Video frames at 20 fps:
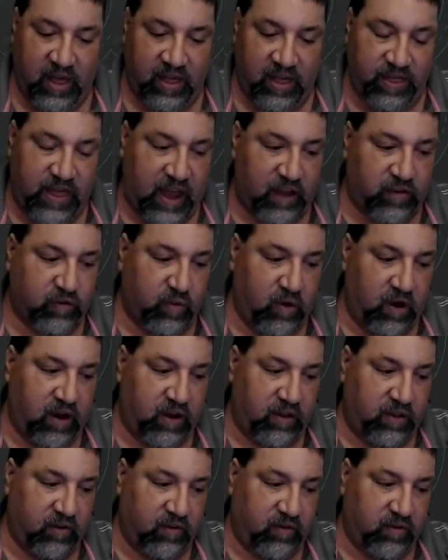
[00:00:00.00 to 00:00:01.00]
That's one
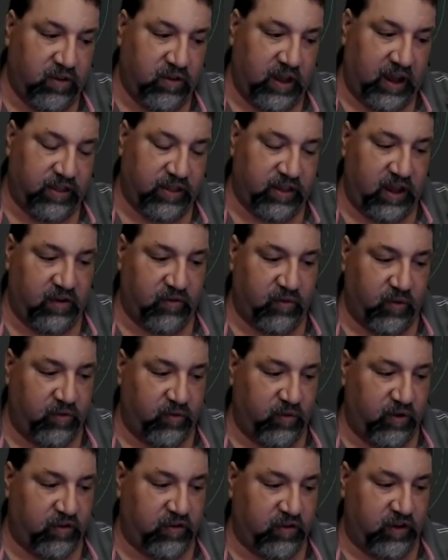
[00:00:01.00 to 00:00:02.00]
of the, I think when
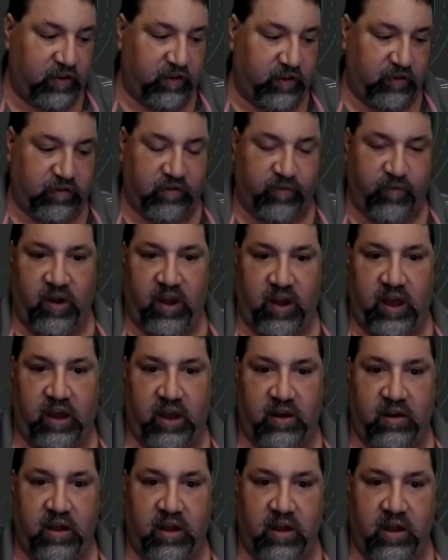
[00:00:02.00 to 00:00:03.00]
we see the spread
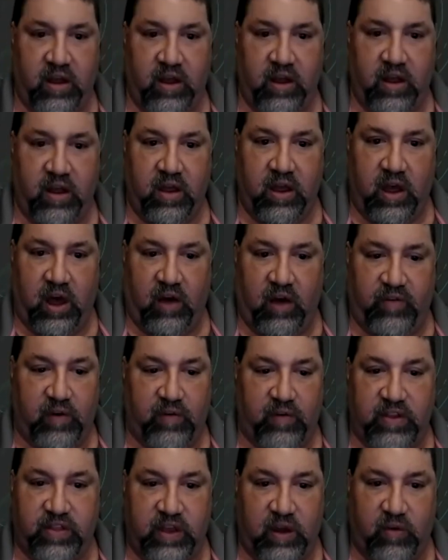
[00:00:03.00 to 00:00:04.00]
of
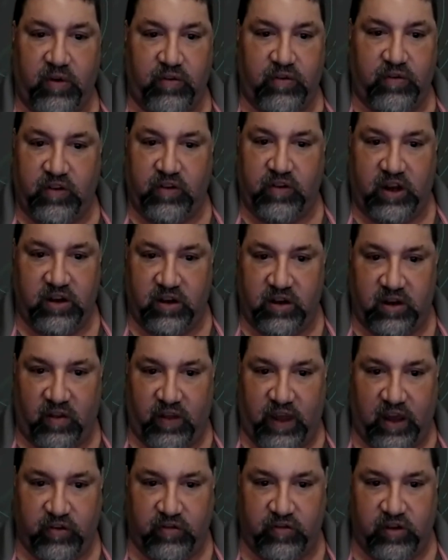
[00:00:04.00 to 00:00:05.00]
everything we've seen in the
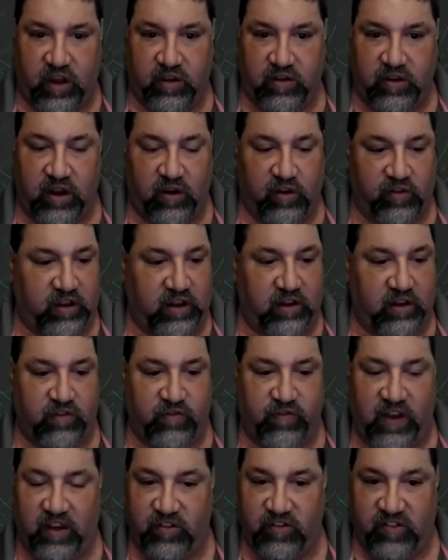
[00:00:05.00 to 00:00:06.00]
last 10 years, and it's
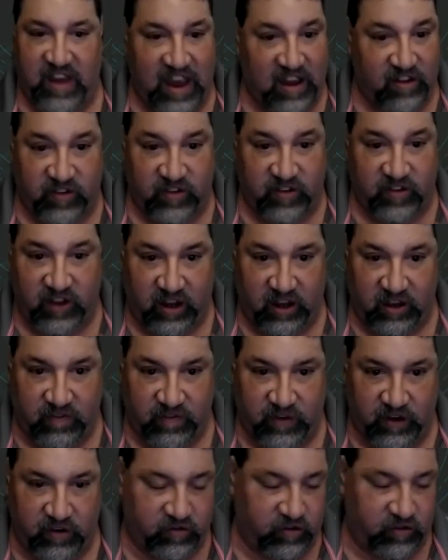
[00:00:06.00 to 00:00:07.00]
fantastic
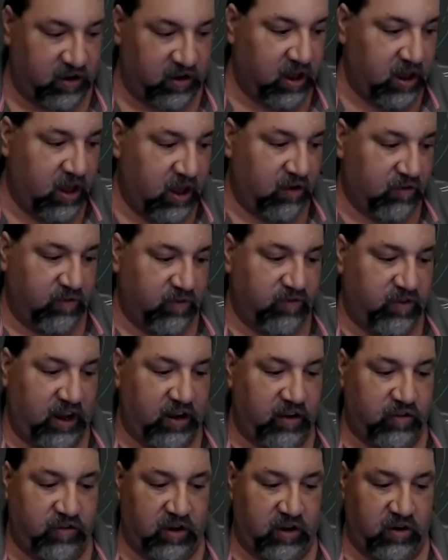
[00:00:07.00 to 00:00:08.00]
innovation, from data
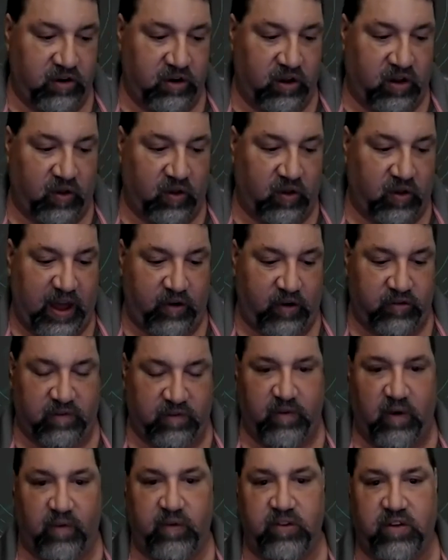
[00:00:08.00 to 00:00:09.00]
center to cloud to
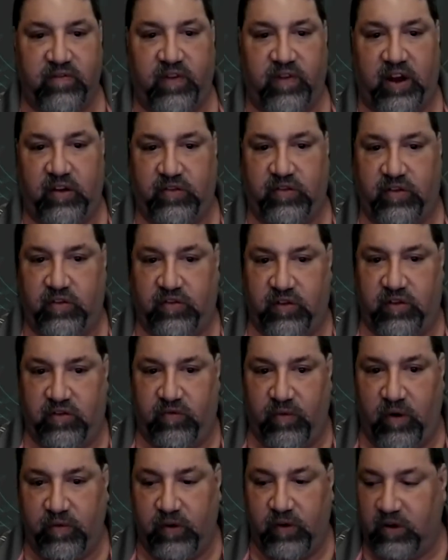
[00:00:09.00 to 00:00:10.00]
mobile devices to
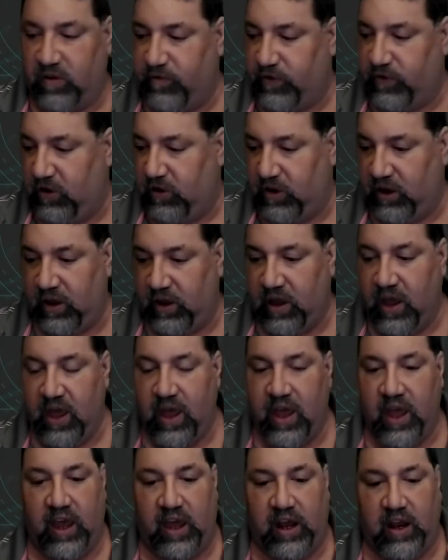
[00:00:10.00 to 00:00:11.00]
mobile computing
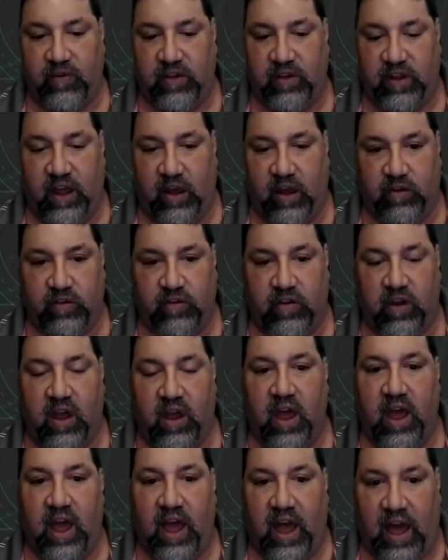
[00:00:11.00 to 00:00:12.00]
and everything else,
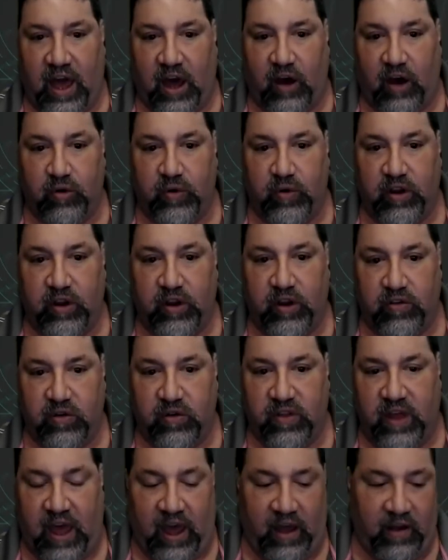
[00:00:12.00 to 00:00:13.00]
how do we do
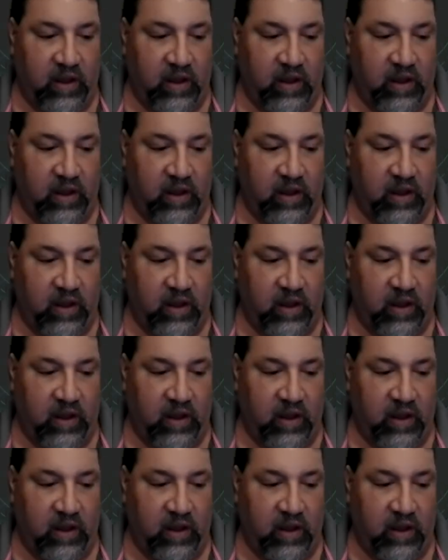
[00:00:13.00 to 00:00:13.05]
that?